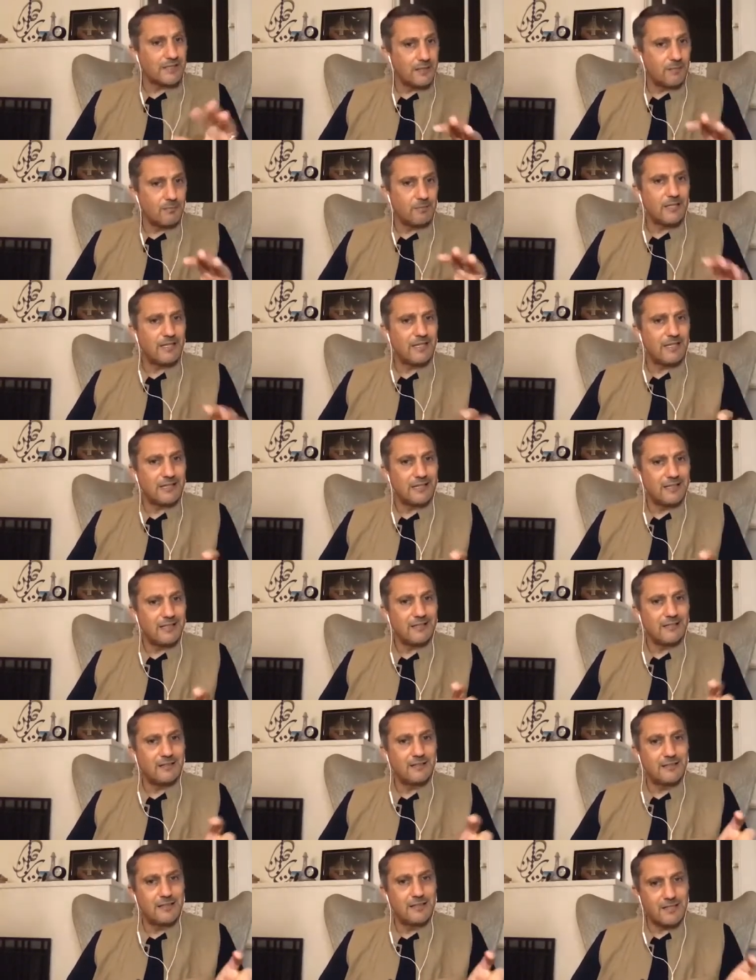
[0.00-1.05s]
completely
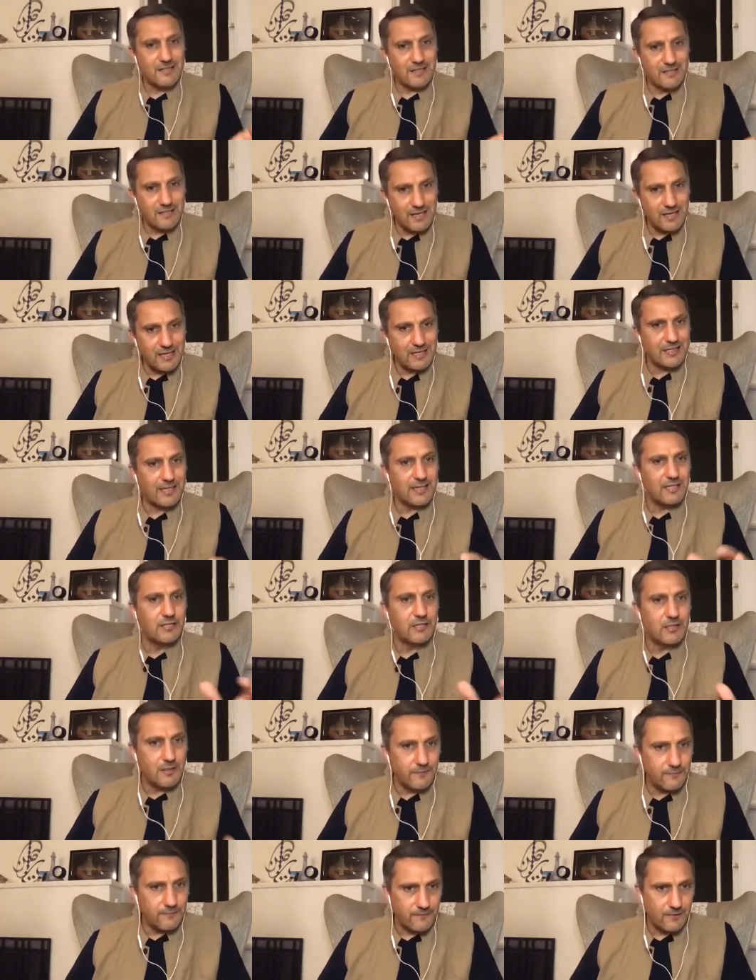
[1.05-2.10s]
distinct and
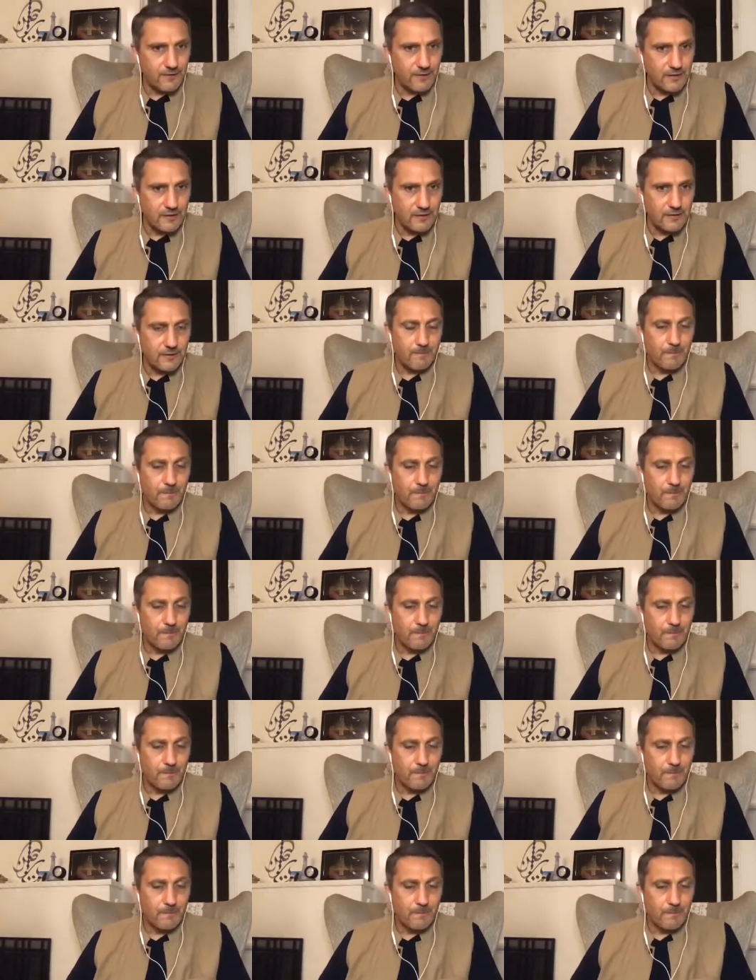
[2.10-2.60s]
different